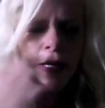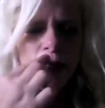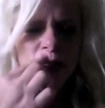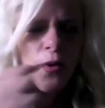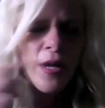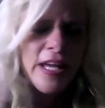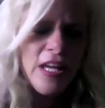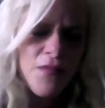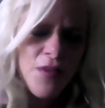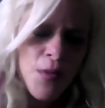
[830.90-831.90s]
So
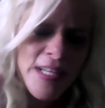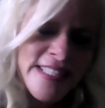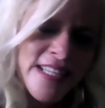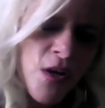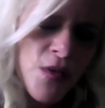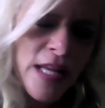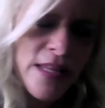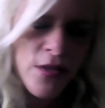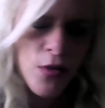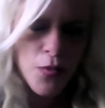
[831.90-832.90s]
if you were to tell that
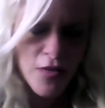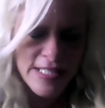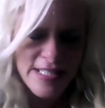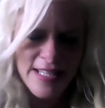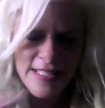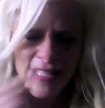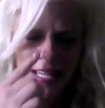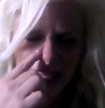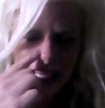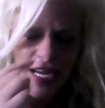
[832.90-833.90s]
little princess,
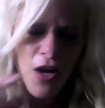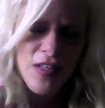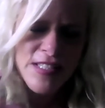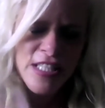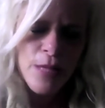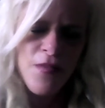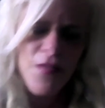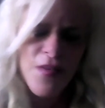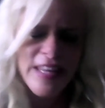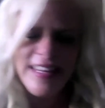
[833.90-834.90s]
are there some
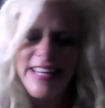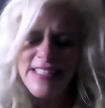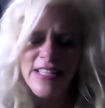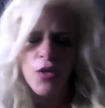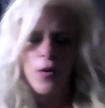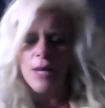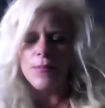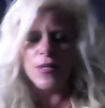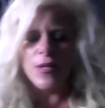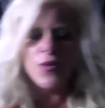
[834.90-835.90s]
fun things that you
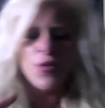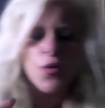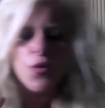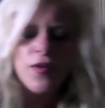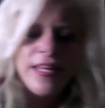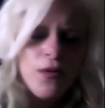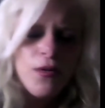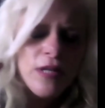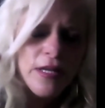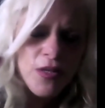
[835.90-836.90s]
absolutely adore that
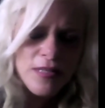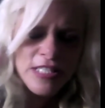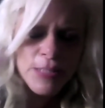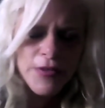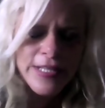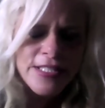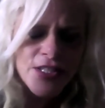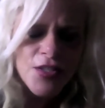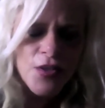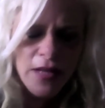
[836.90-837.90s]
you
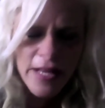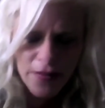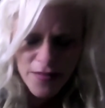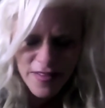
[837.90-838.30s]
experienced in your life?